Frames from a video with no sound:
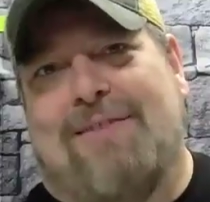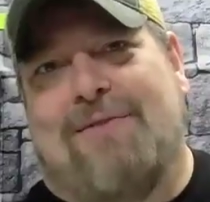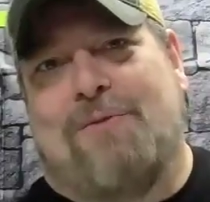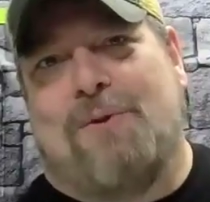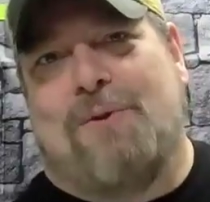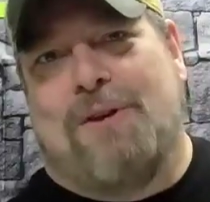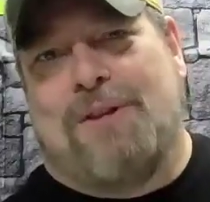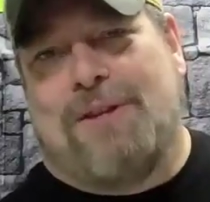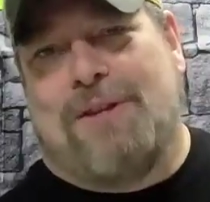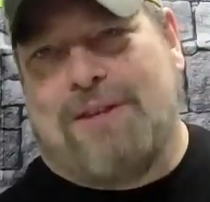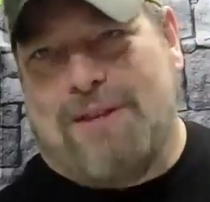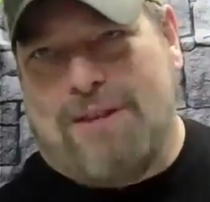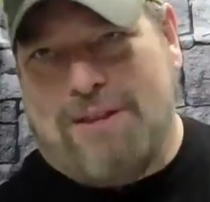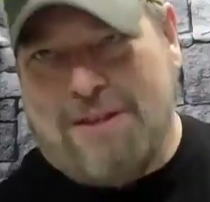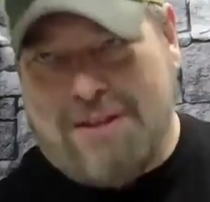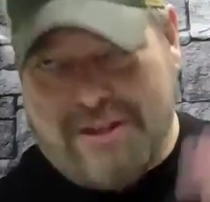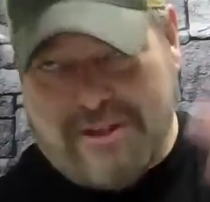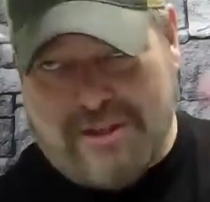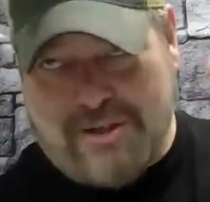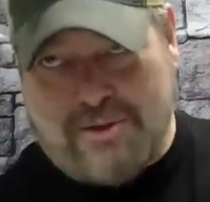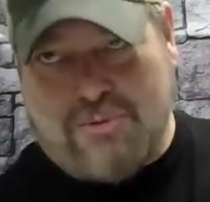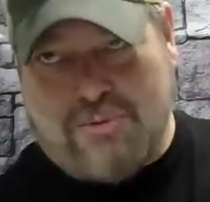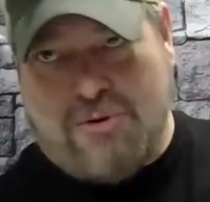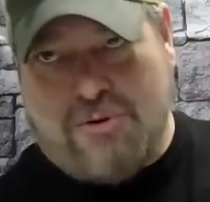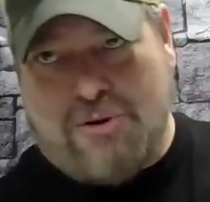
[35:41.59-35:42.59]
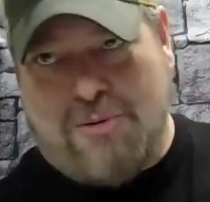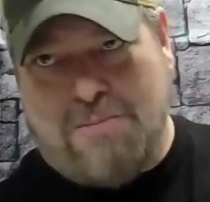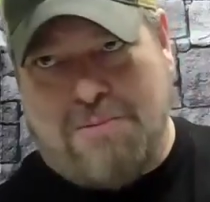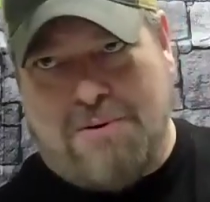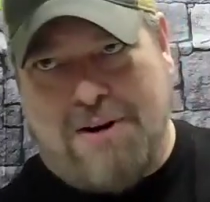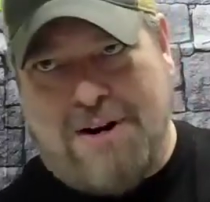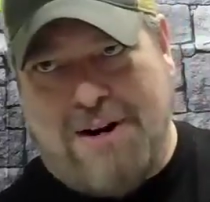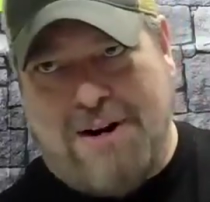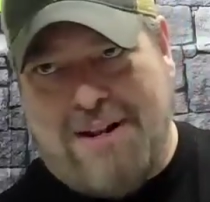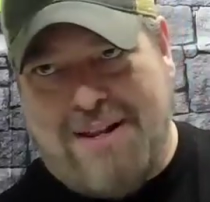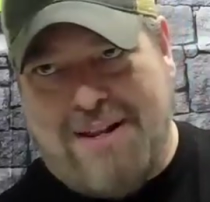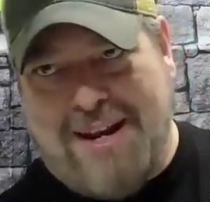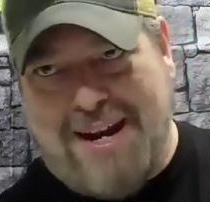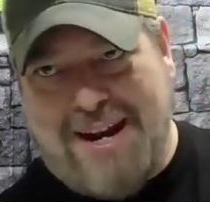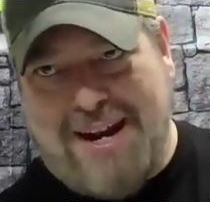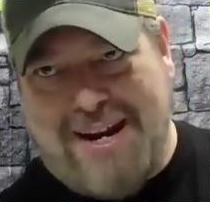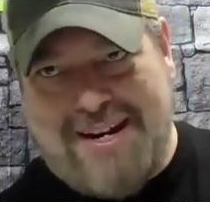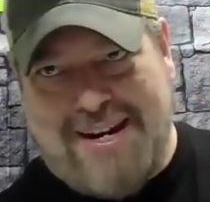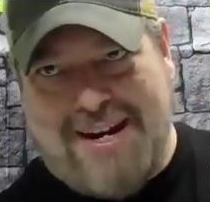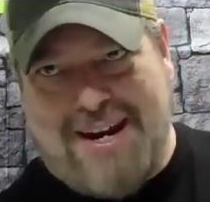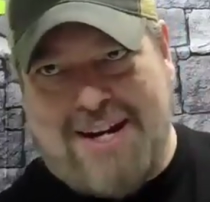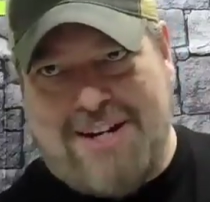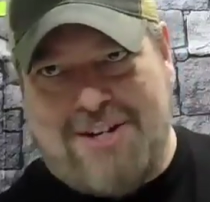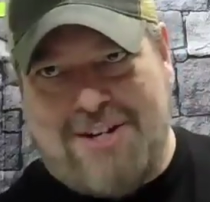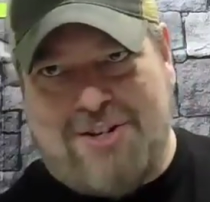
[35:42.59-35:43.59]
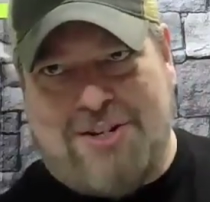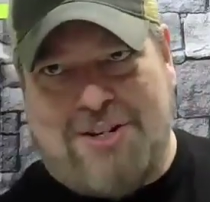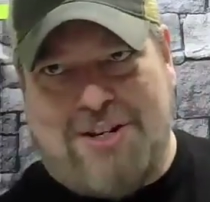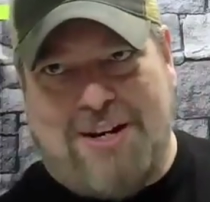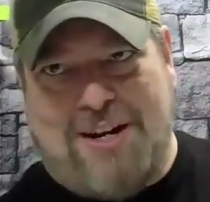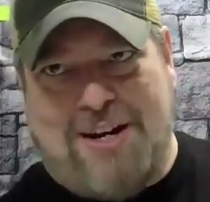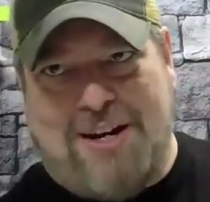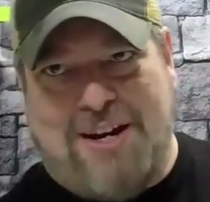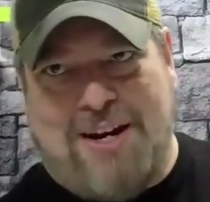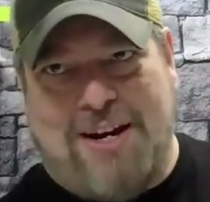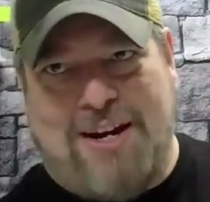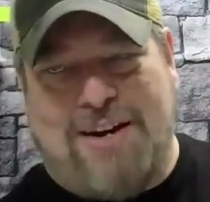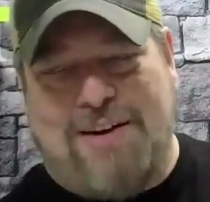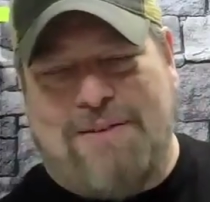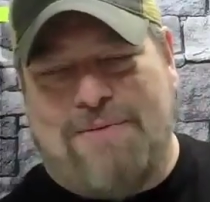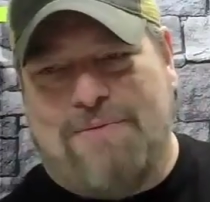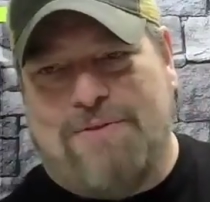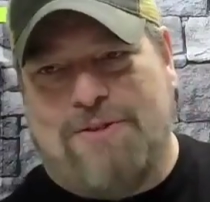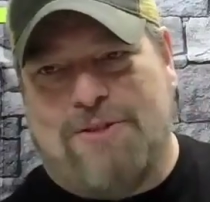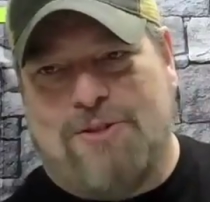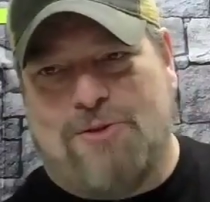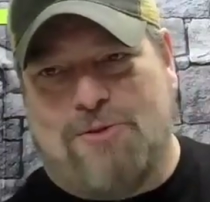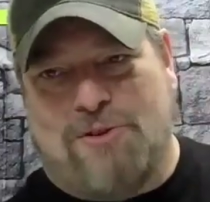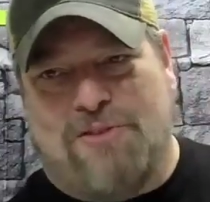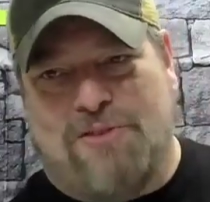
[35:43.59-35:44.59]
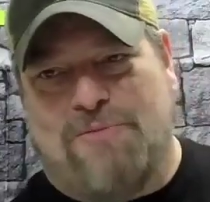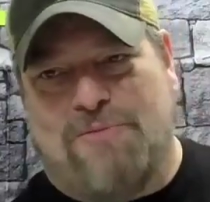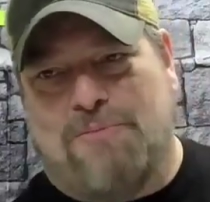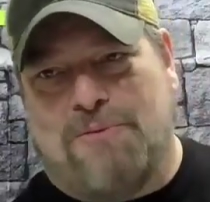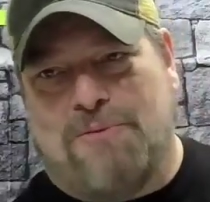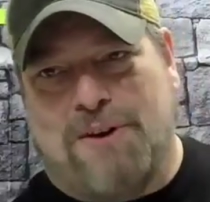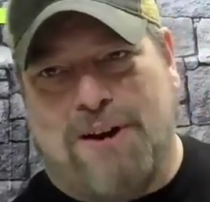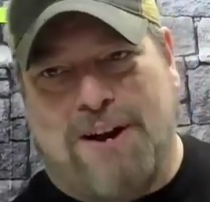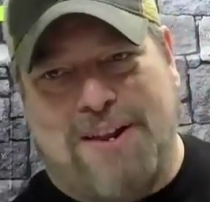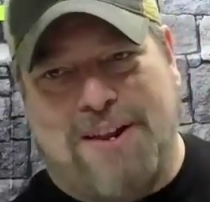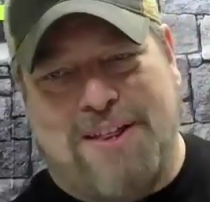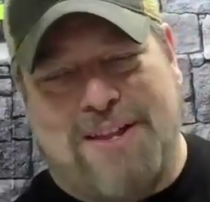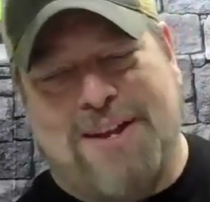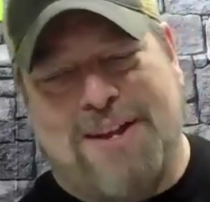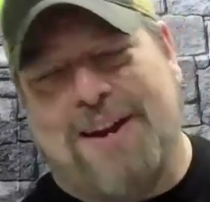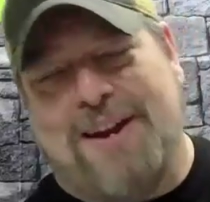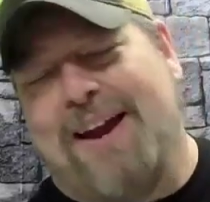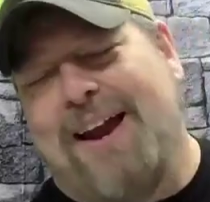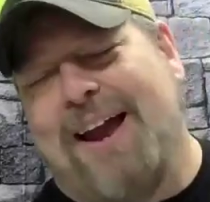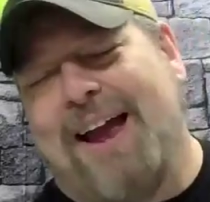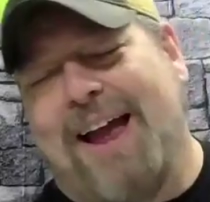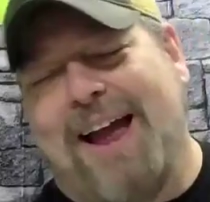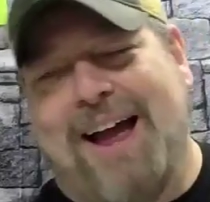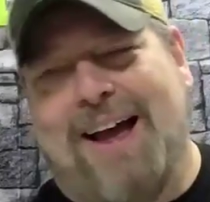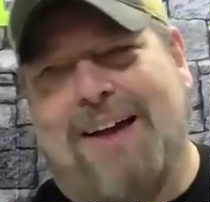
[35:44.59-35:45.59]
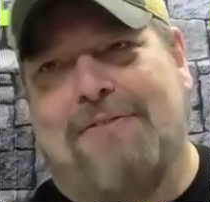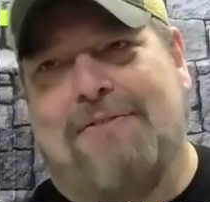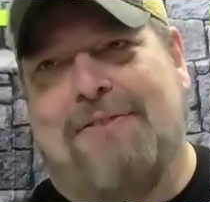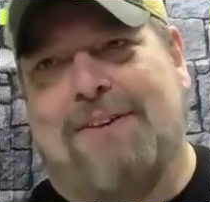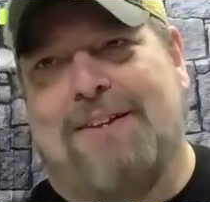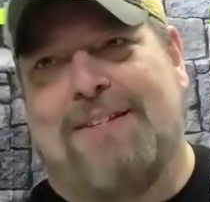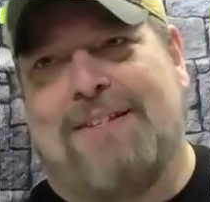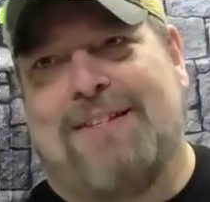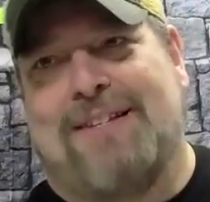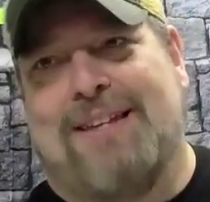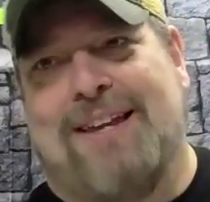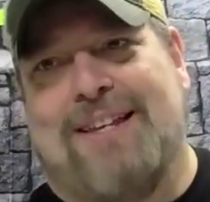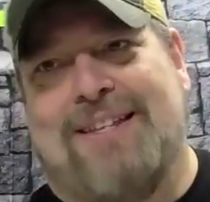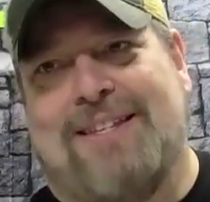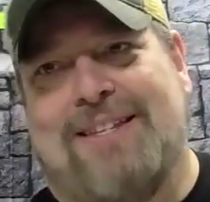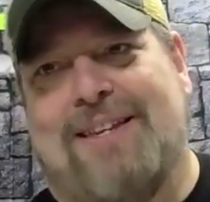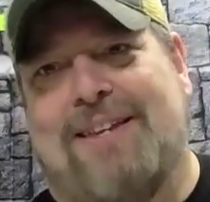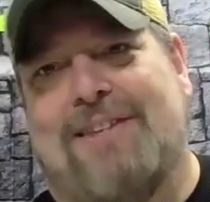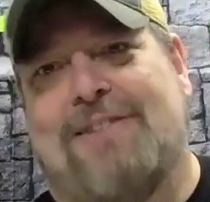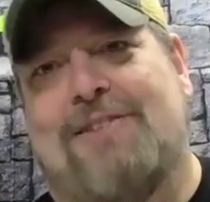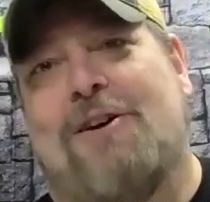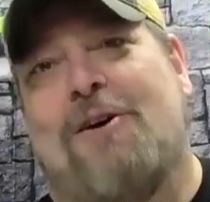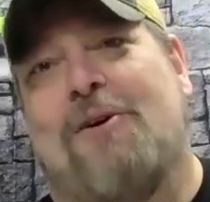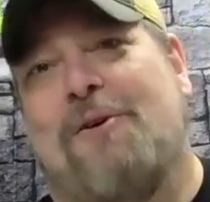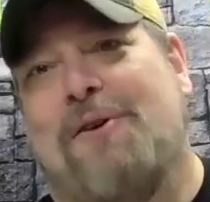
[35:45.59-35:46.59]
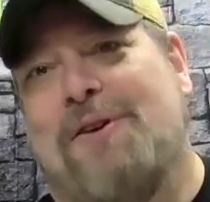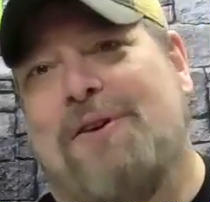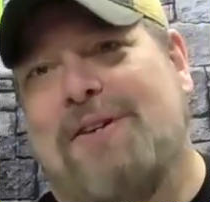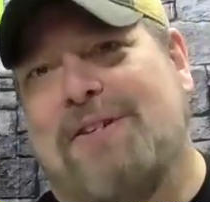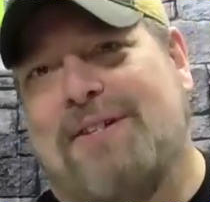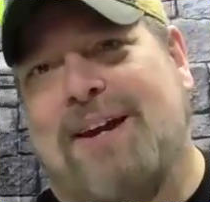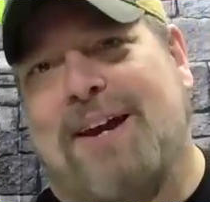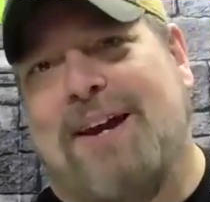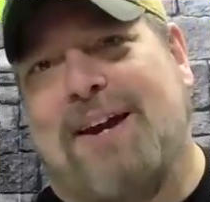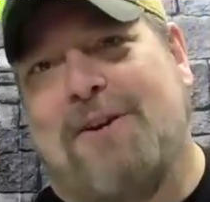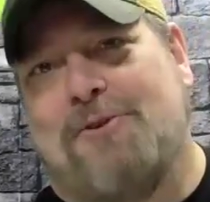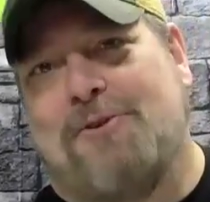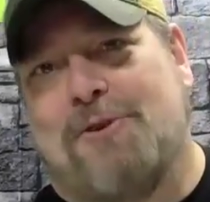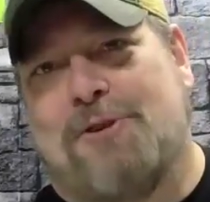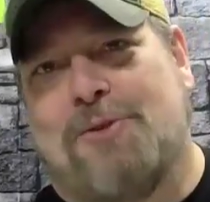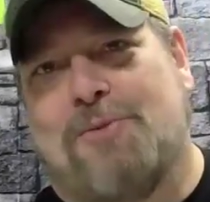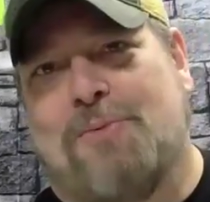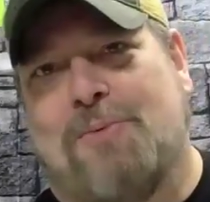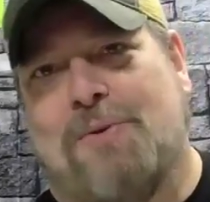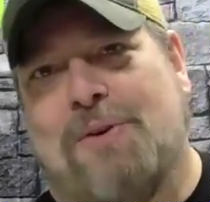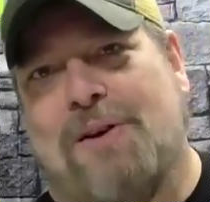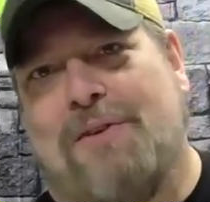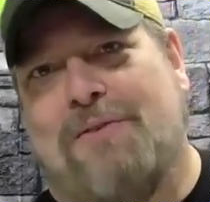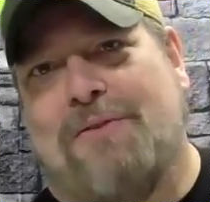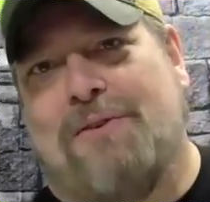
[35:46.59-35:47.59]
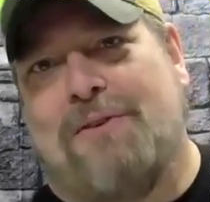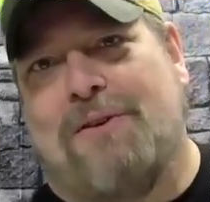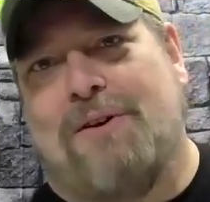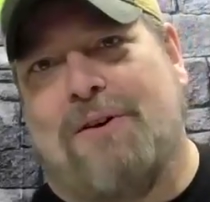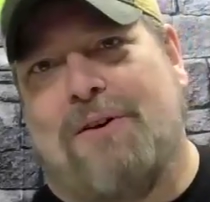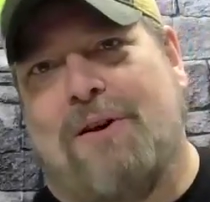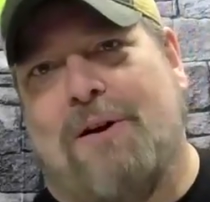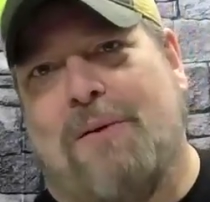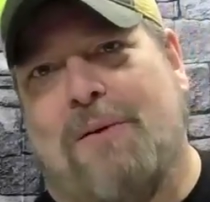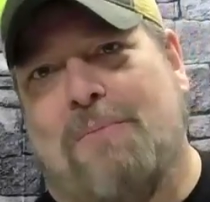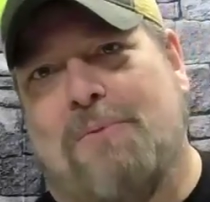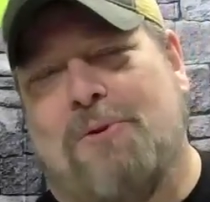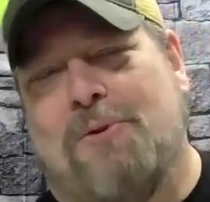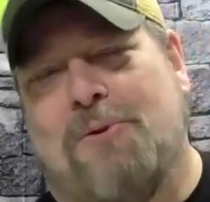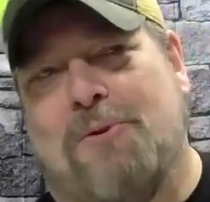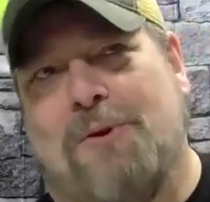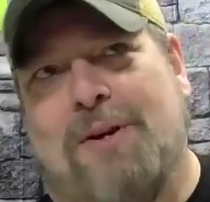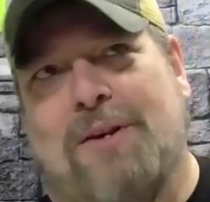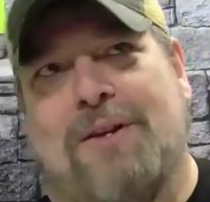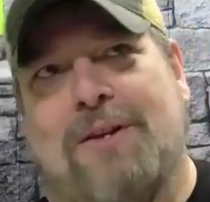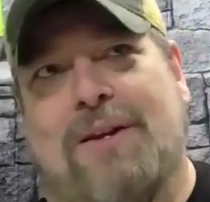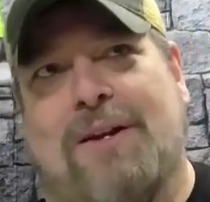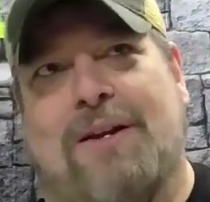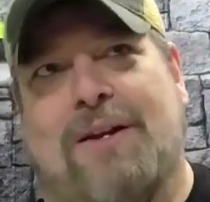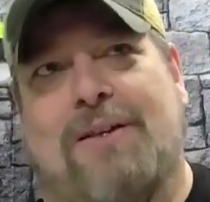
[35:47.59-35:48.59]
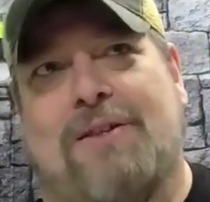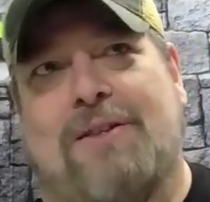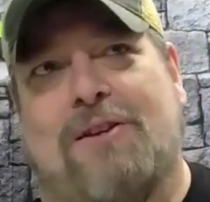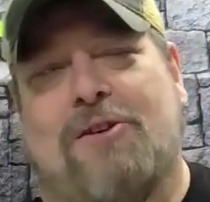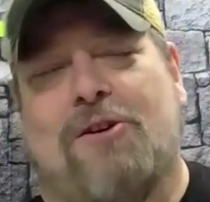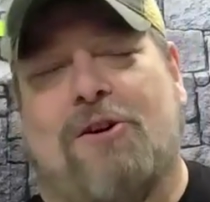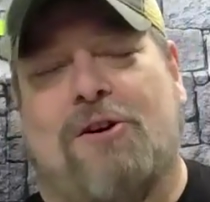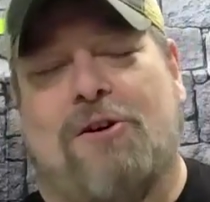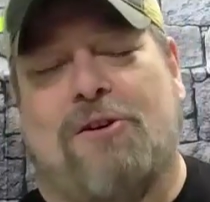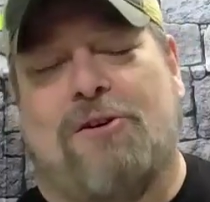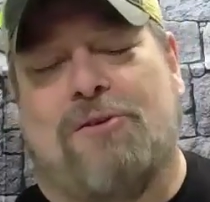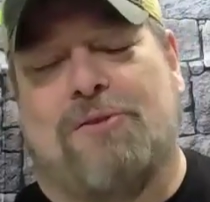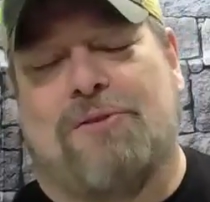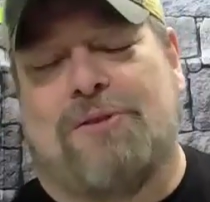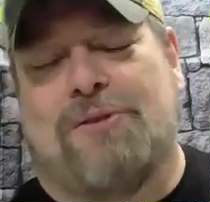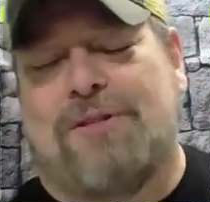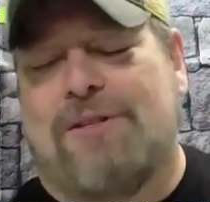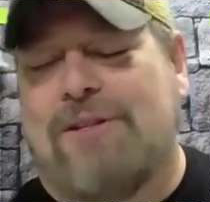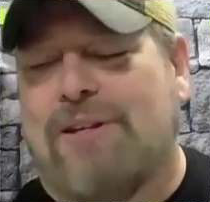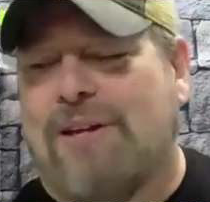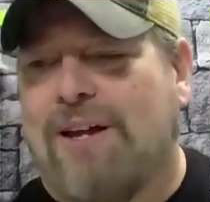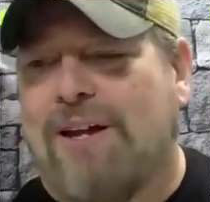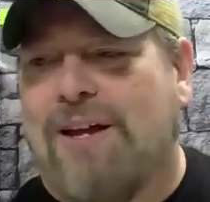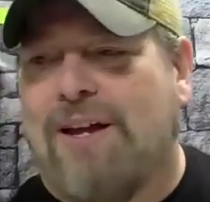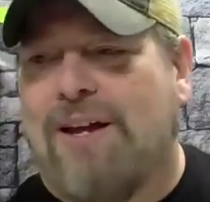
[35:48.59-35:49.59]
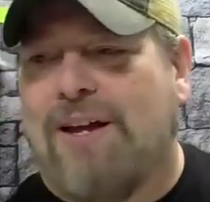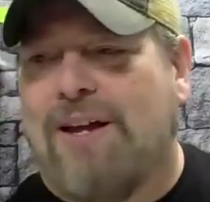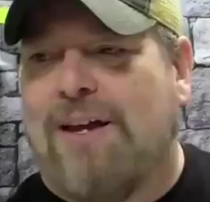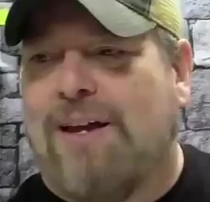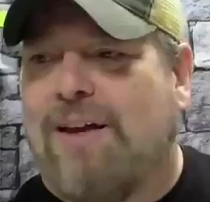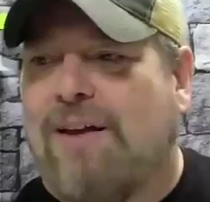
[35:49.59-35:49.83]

With the squirrel brain, the ADHD sort of brain that I have, it's always dangerous whenever I'm doing like the Carl's